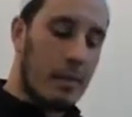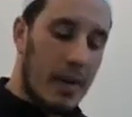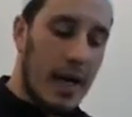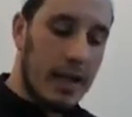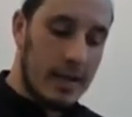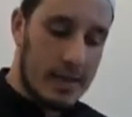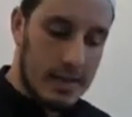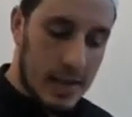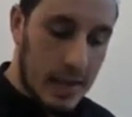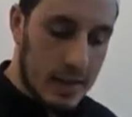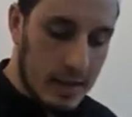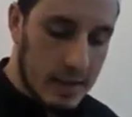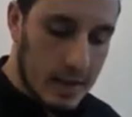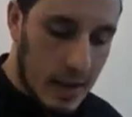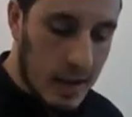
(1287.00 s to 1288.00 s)
a pious
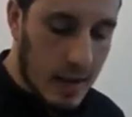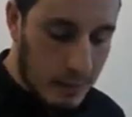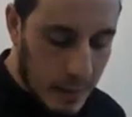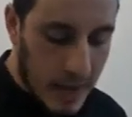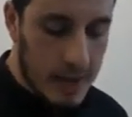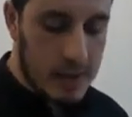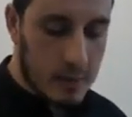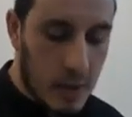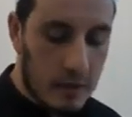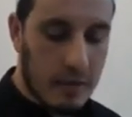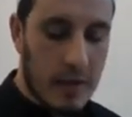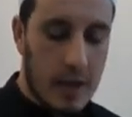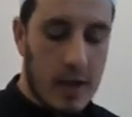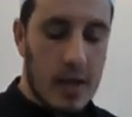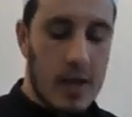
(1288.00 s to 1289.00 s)
son and a pious
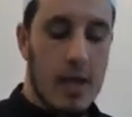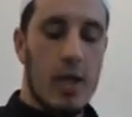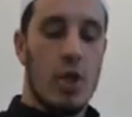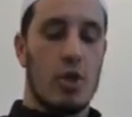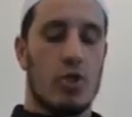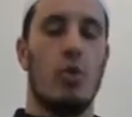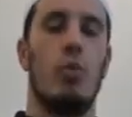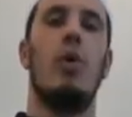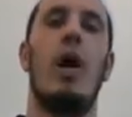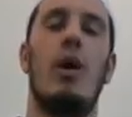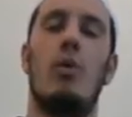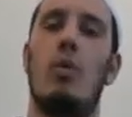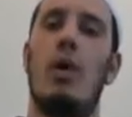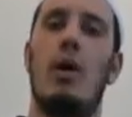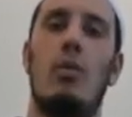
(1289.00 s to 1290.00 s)
prophet." So
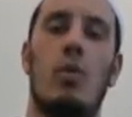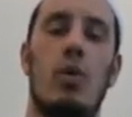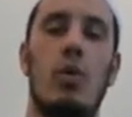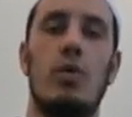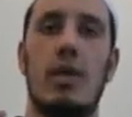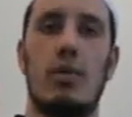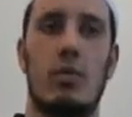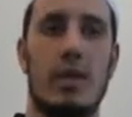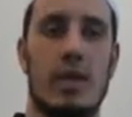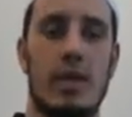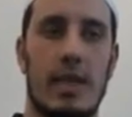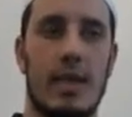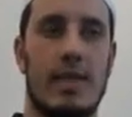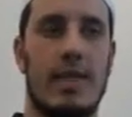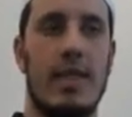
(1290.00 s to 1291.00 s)
what, what, who did, what did
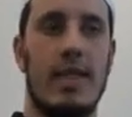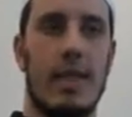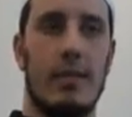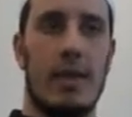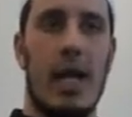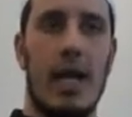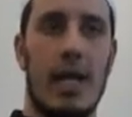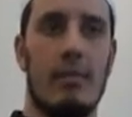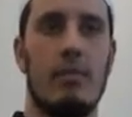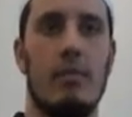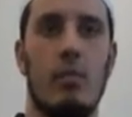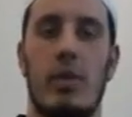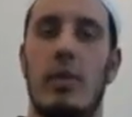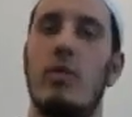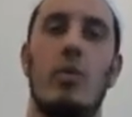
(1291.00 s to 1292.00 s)
he see
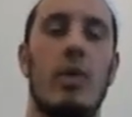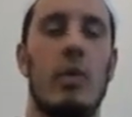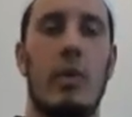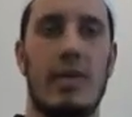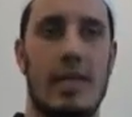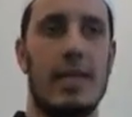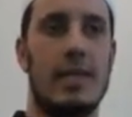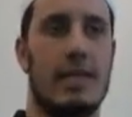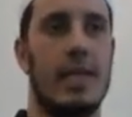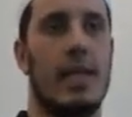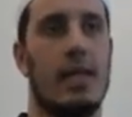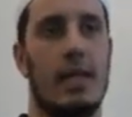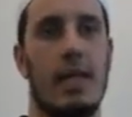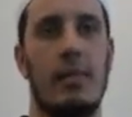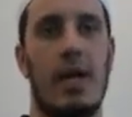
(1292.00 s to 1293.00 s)
Ibrahim? Where, where was he
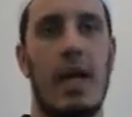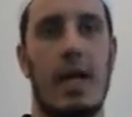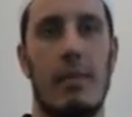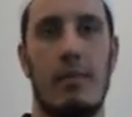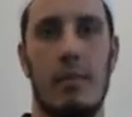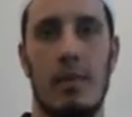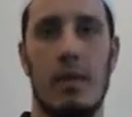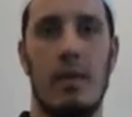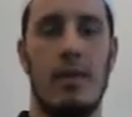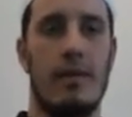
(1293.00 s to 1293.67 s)
sitting, Ibrahim?